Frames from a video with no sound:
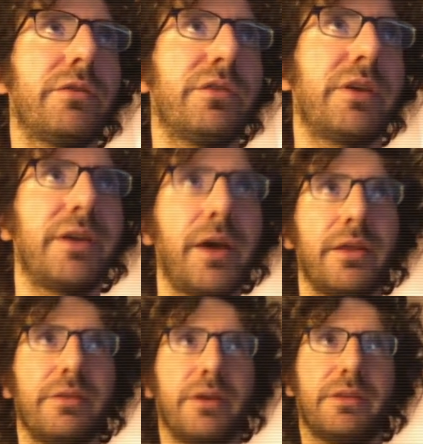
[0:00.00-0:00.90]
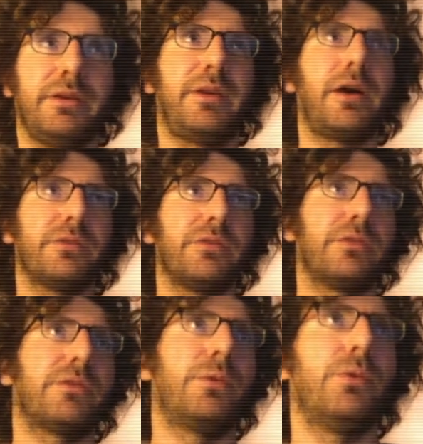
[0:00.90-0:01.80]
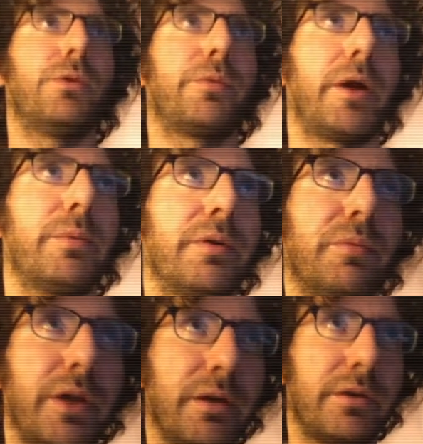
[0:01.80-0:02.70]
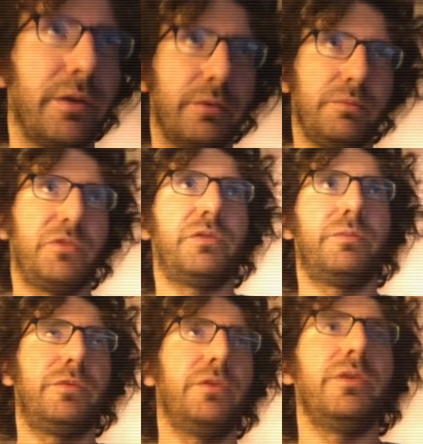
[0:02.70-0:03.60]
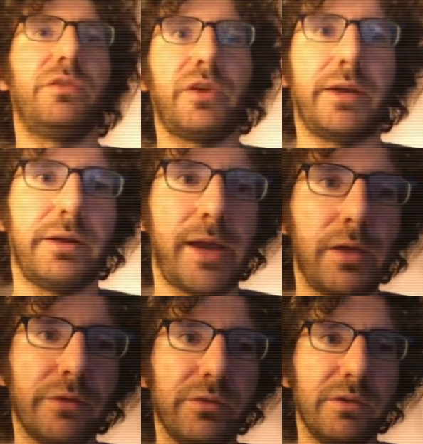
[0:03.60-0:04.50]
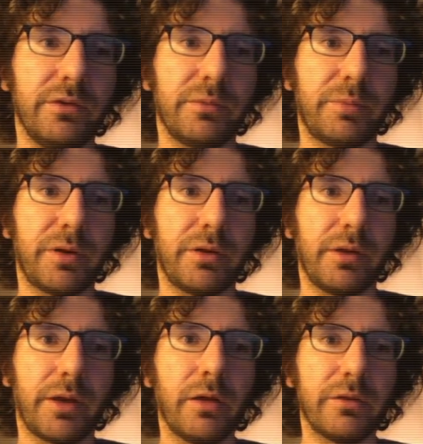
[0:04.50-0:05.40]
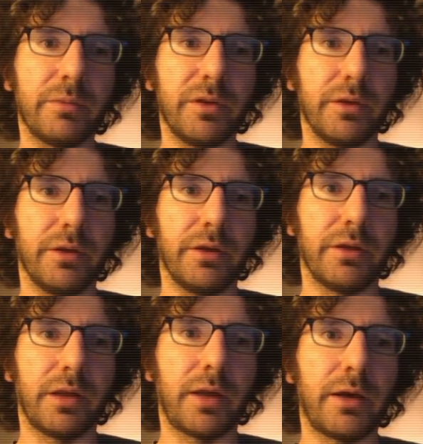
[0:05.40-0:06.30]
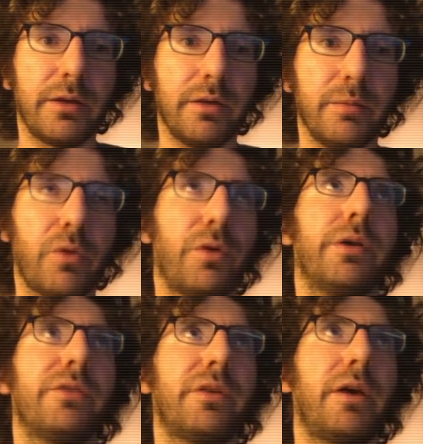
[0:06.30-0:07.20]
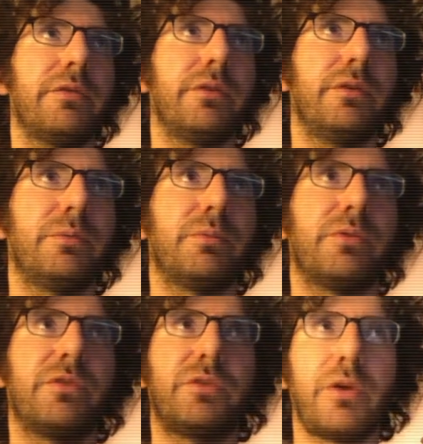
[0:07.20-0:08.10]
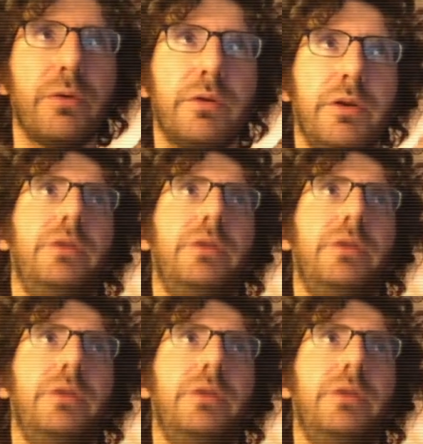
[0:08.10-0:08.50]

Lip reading: is like, yeah, like the analysis is cool and we're able to like, do these giant analyses, but like ultimately a lot of the important stuff is so in